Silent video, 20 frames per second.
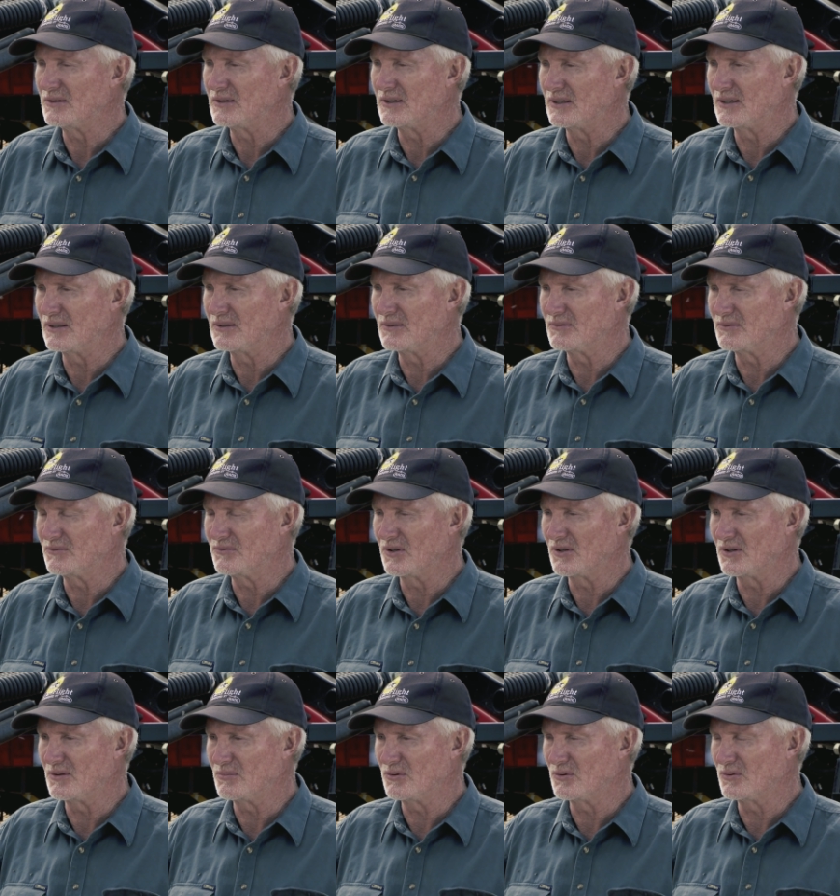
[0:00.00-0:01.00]
uh,
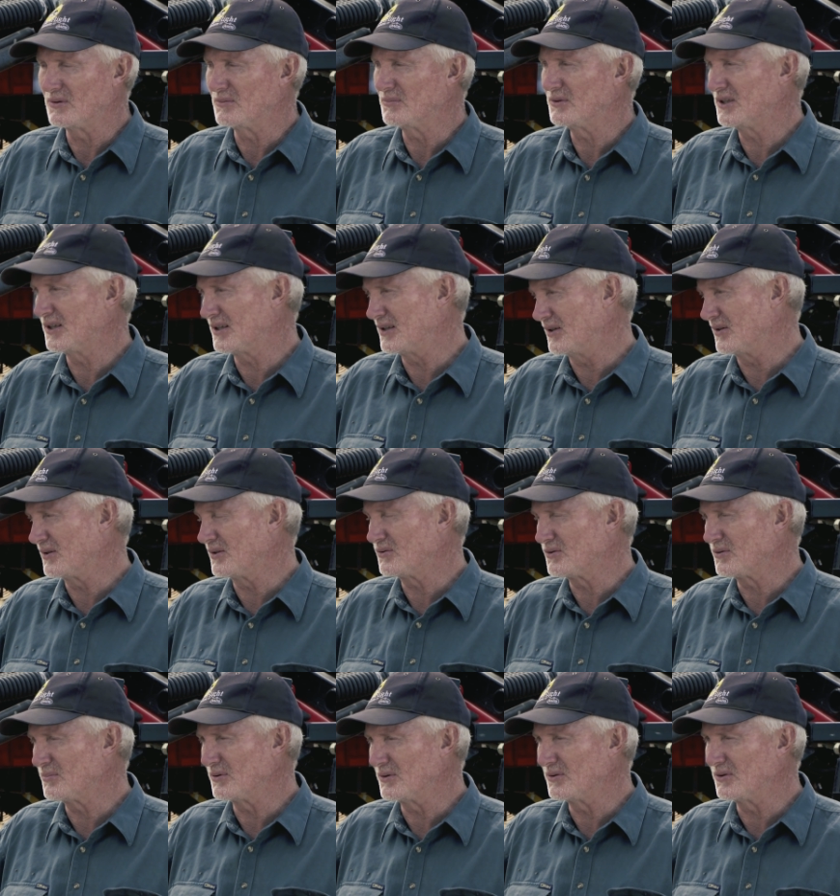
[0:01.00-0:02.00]
very important, particularly on a
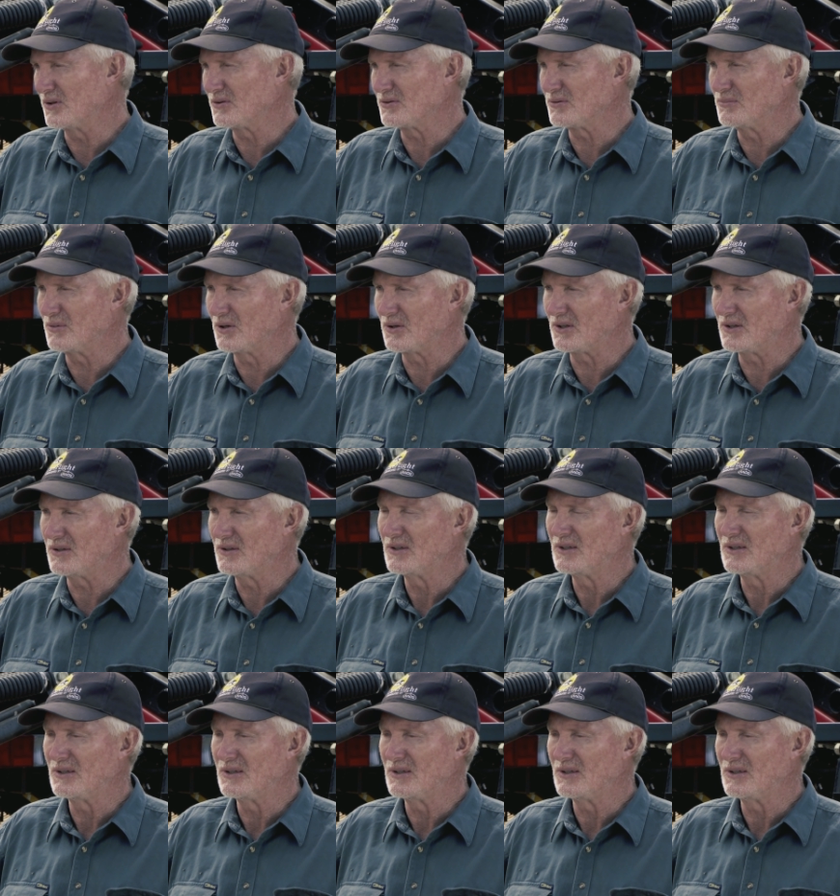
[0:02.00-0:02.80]
triple nozzle body